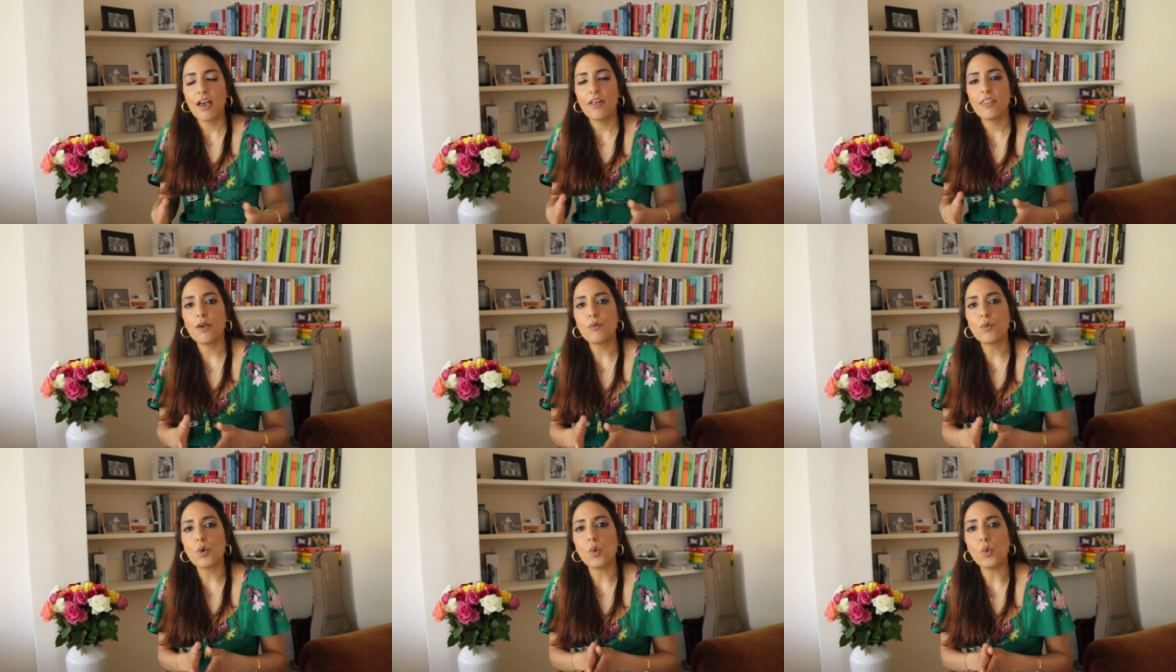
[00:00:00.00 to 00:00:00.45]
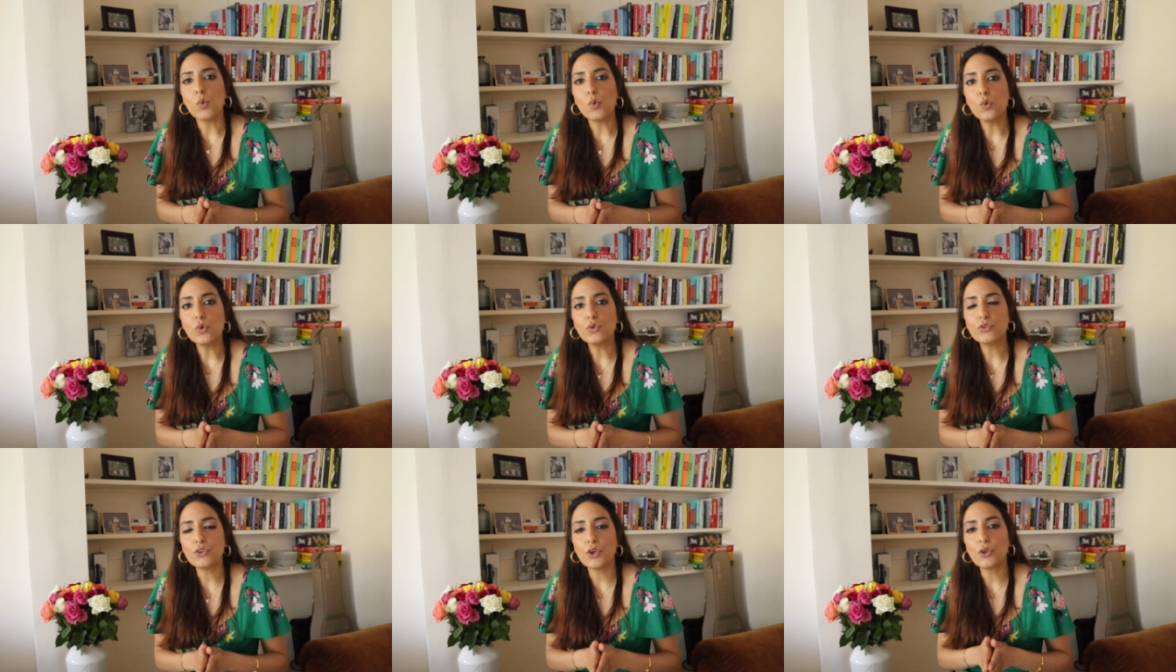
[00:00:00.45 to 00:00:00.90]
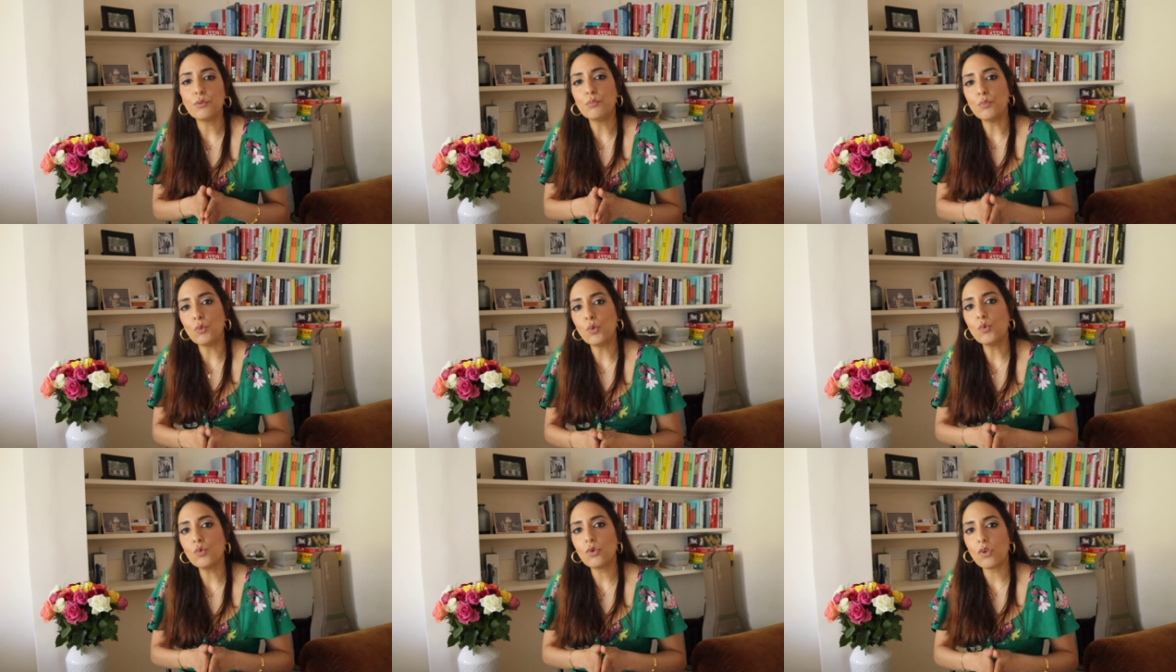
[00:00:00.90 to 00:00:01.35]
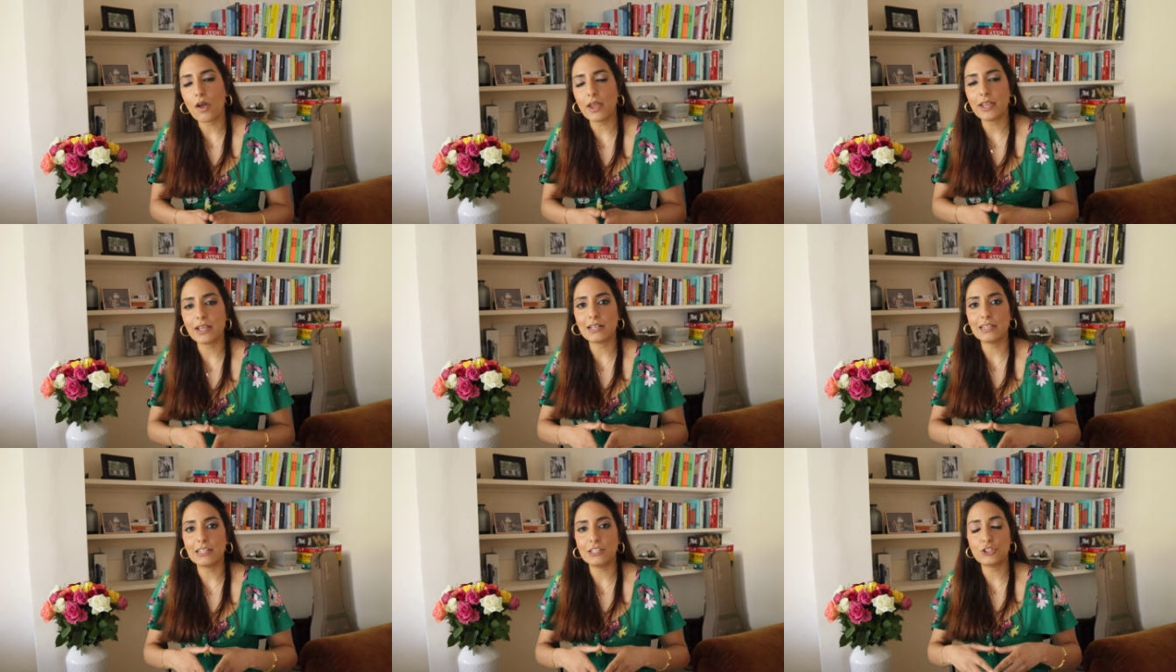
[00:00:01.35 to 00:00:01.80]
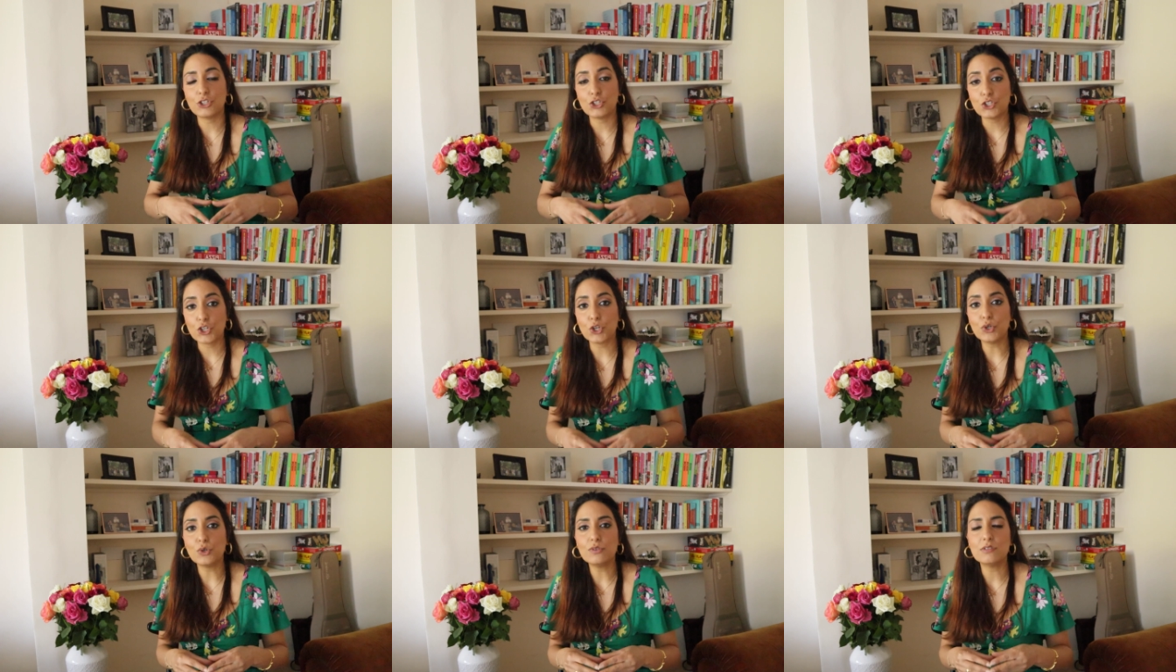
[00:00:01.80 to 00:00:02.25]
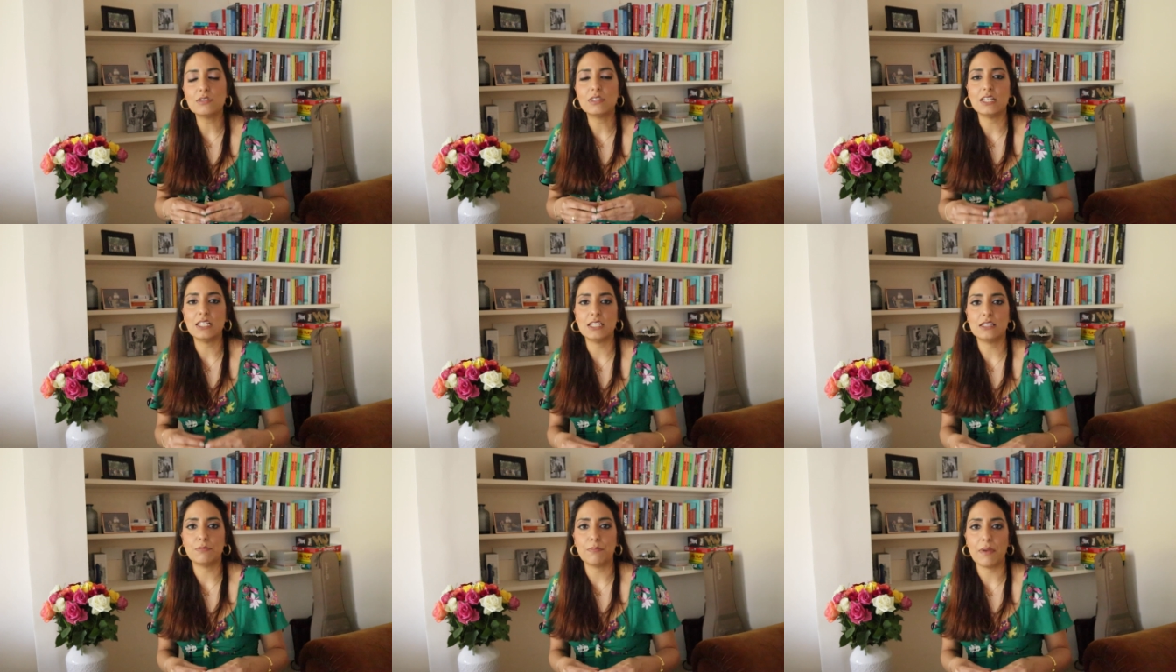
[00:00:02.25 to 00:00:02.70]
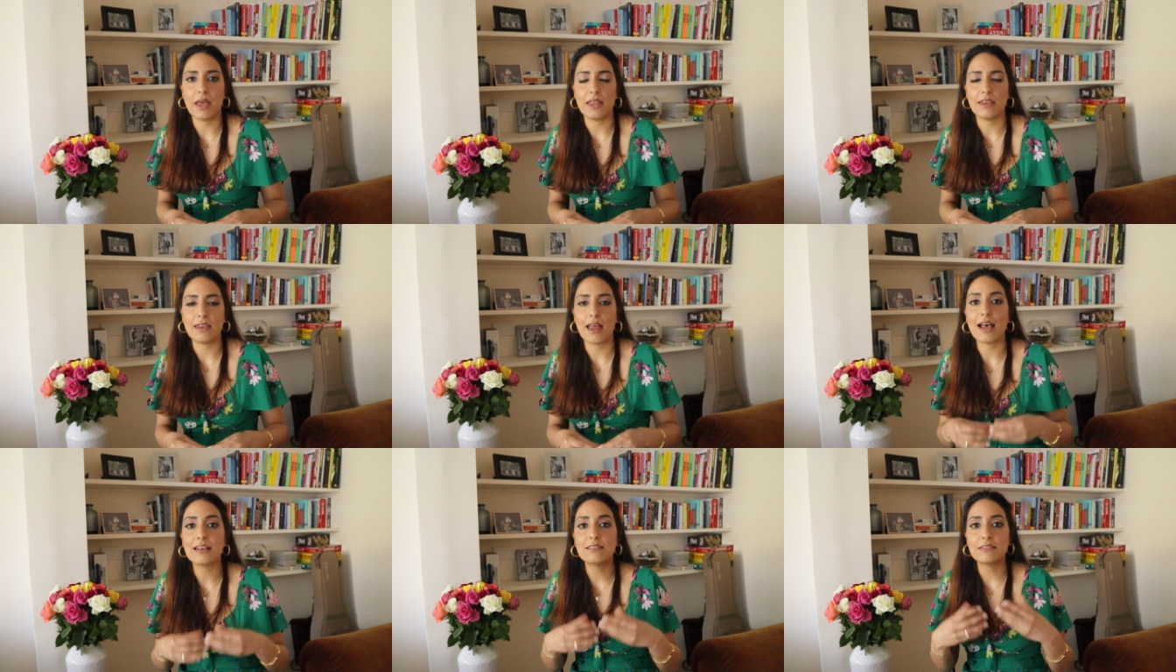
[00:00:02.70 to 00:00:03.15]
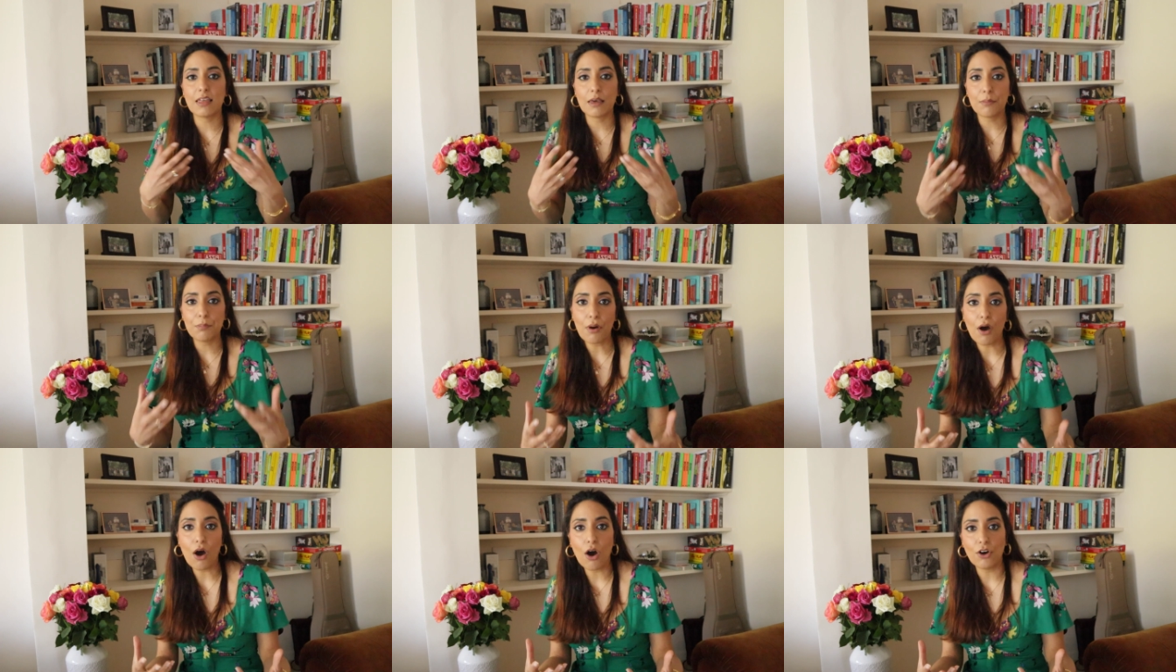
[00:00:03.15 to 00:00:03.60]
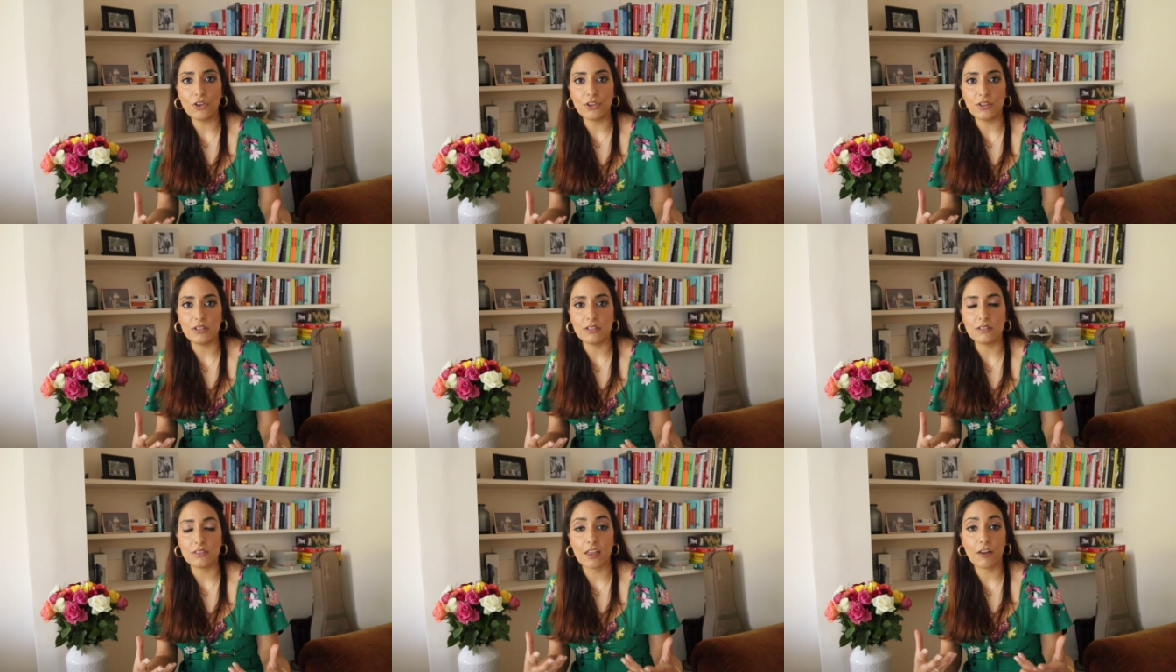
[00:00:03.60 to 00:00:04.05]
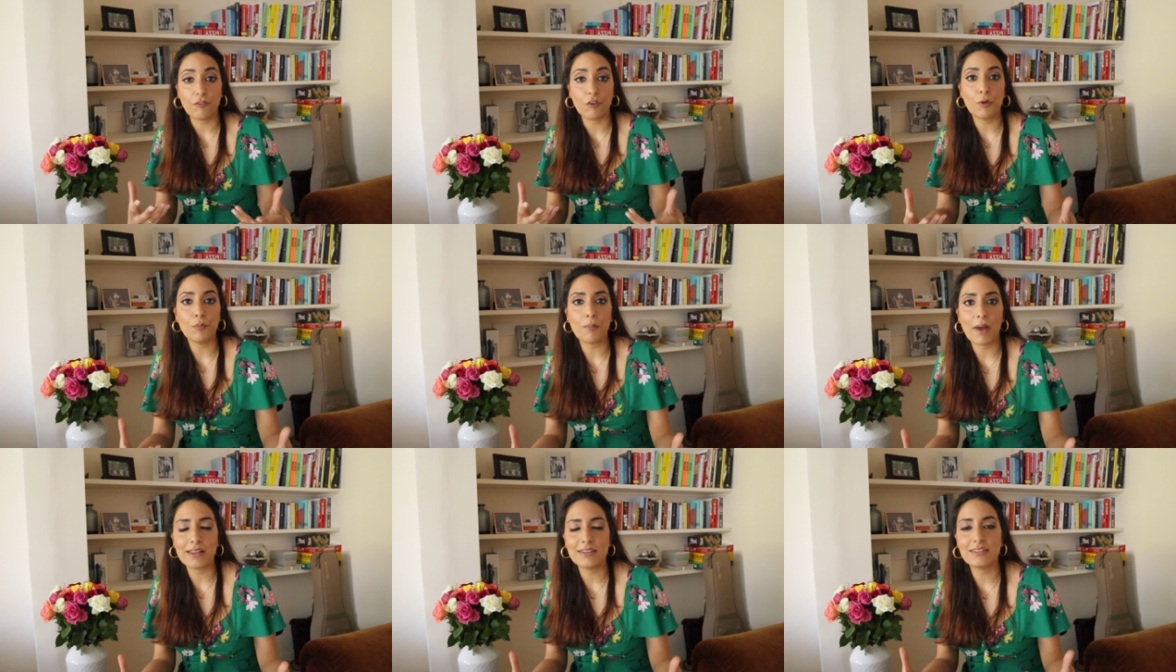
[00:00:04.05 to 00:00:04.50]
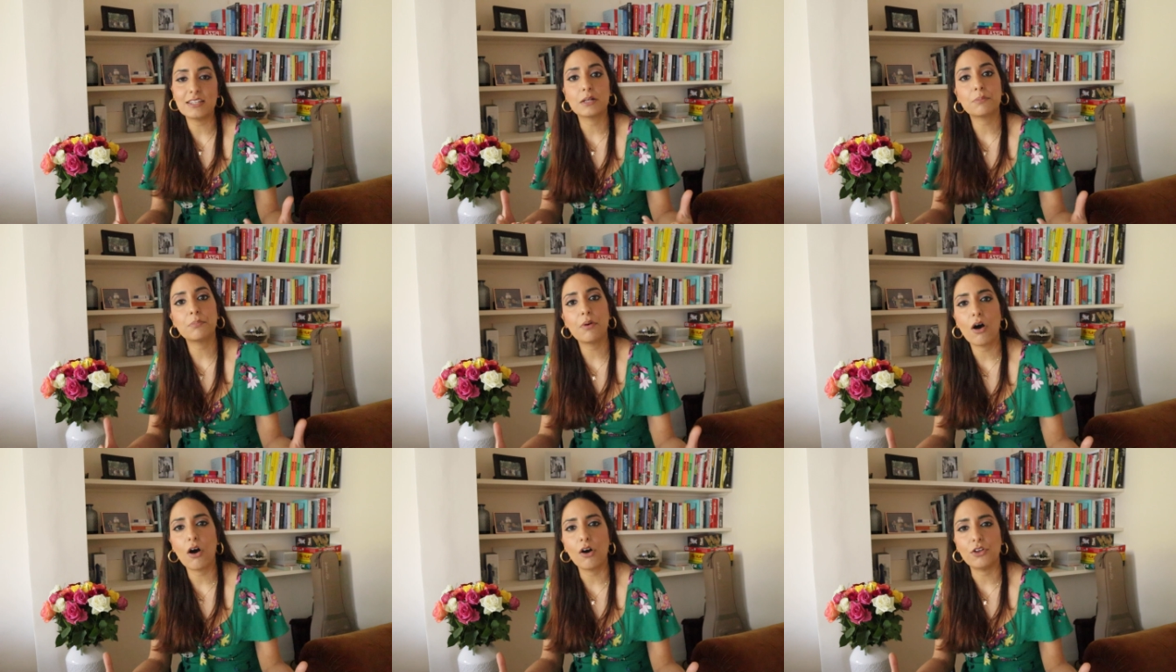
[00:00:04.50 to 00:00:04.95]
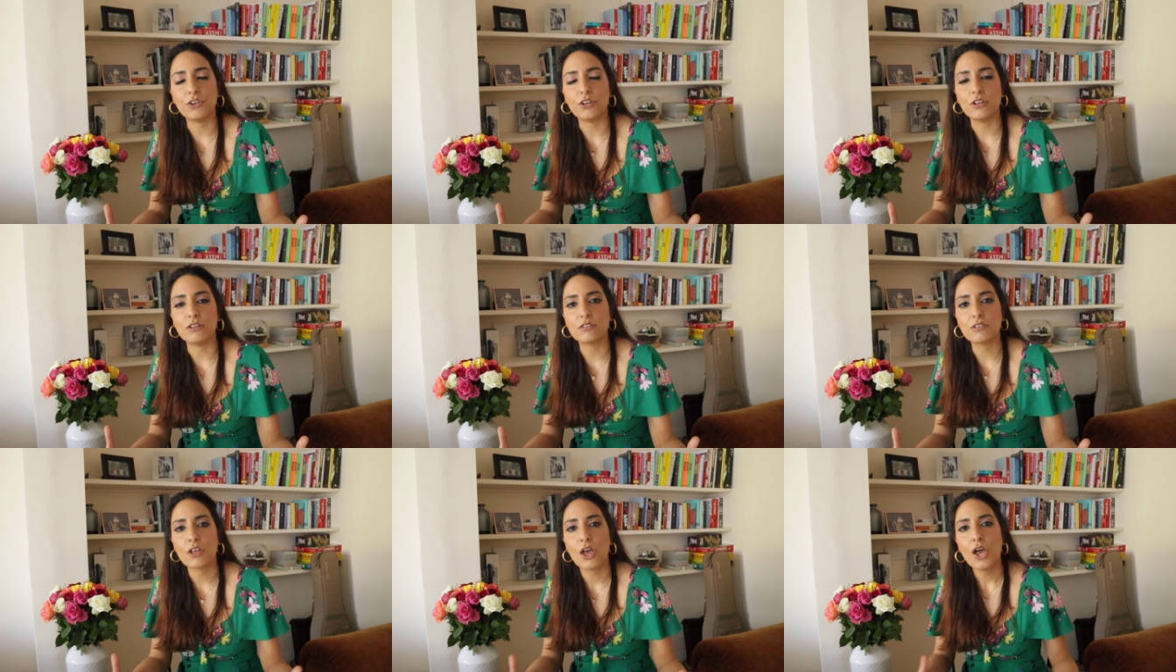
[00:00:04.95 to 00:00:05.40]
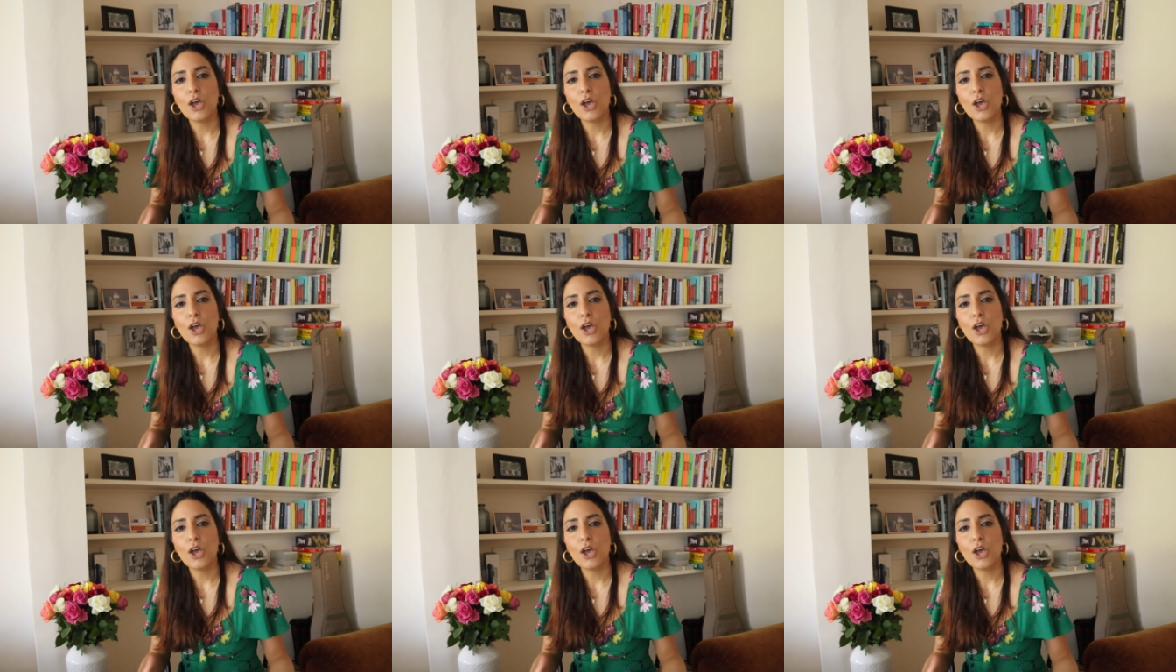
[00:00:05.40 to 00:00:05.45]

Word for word: they were also more likely to choose these men as their partners, their romantic partners,